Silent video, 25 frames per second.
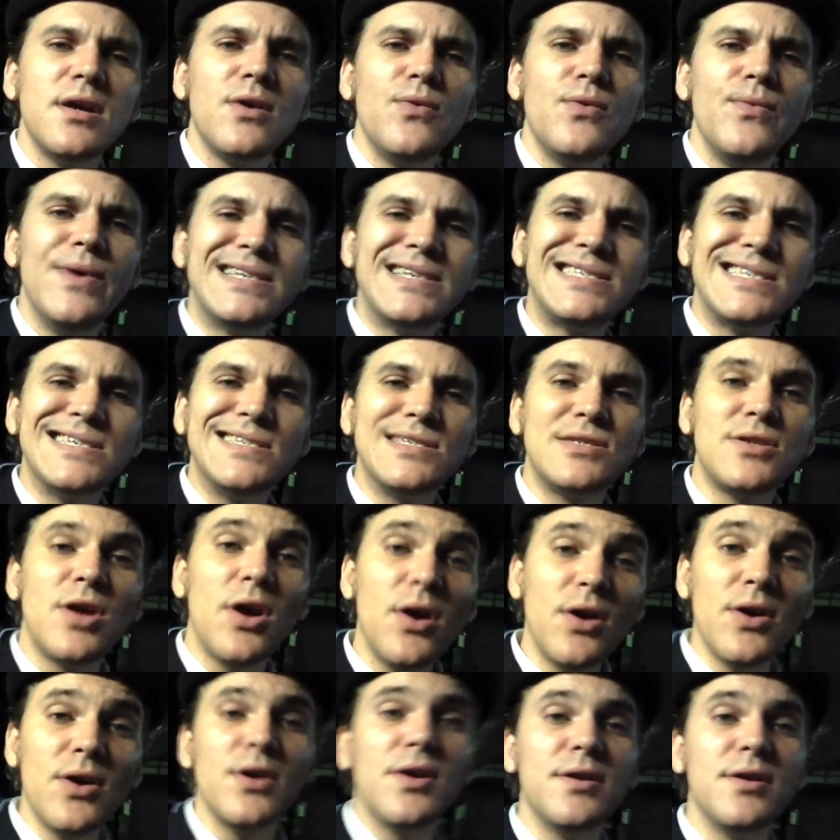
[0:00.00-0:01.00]
which in
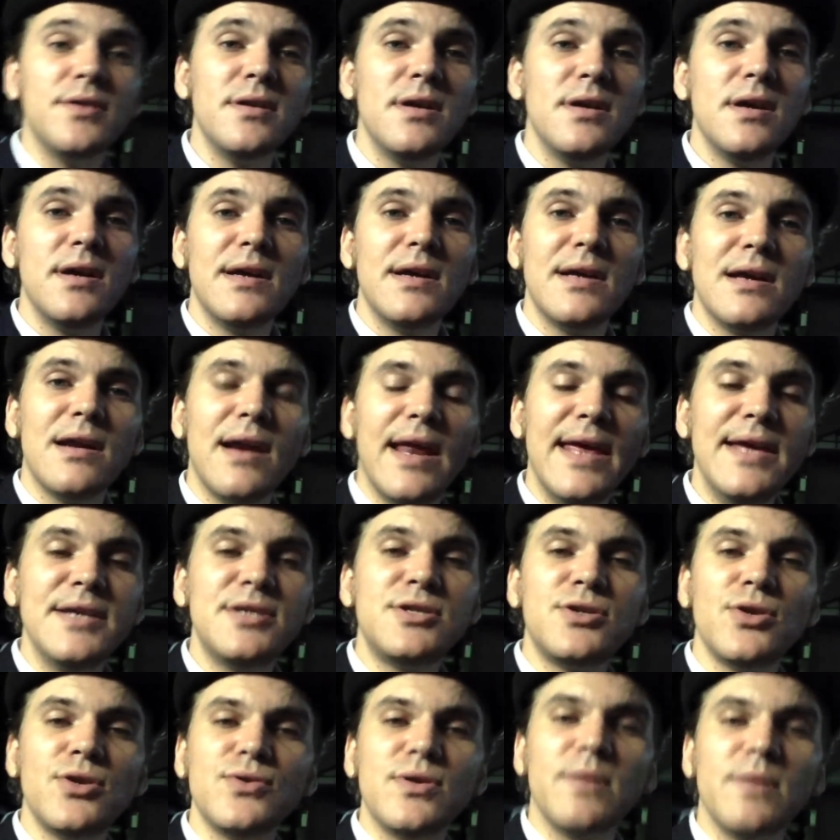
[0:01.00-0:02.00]
turn leads
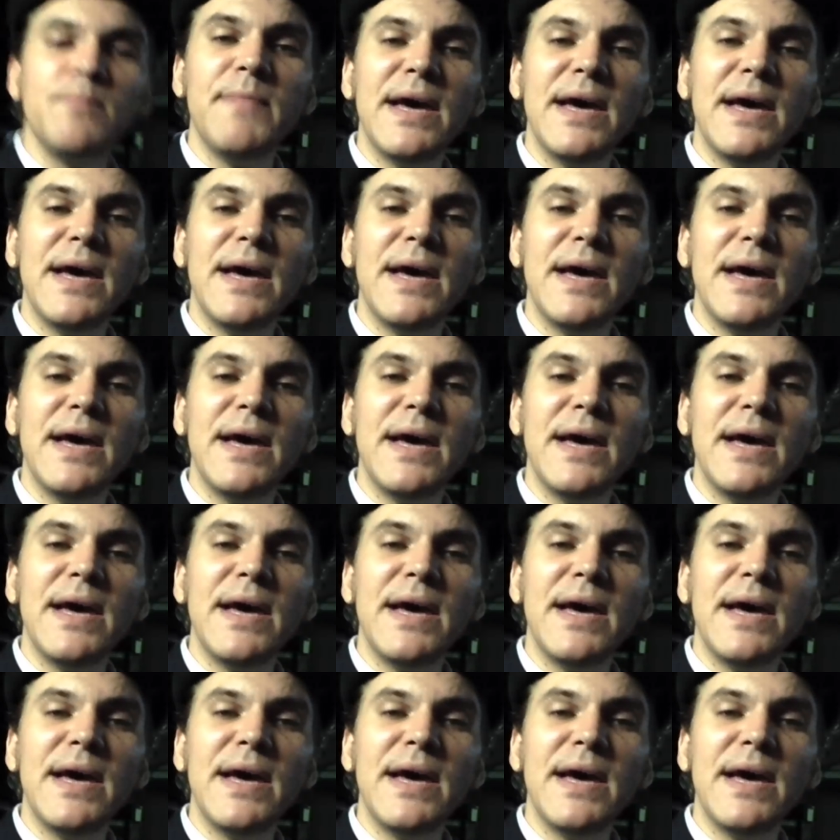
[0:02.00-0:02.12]
to the